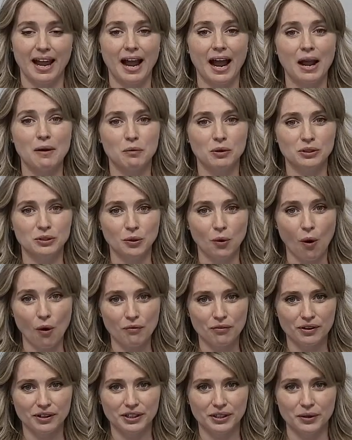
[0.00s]
I want to
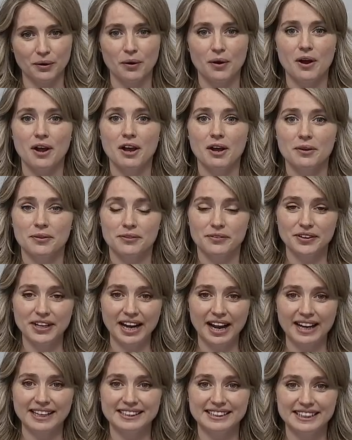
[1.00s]
offer you three
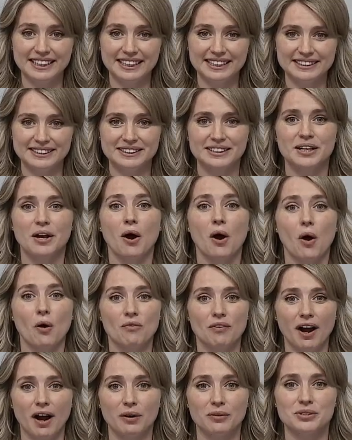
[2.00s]
ideas
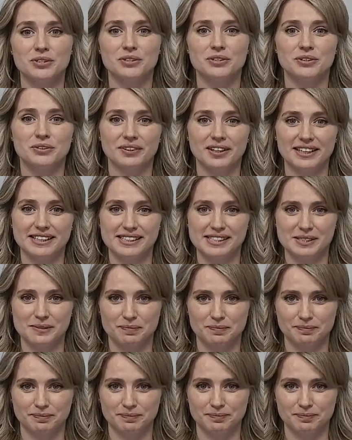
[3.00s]
of how to do this.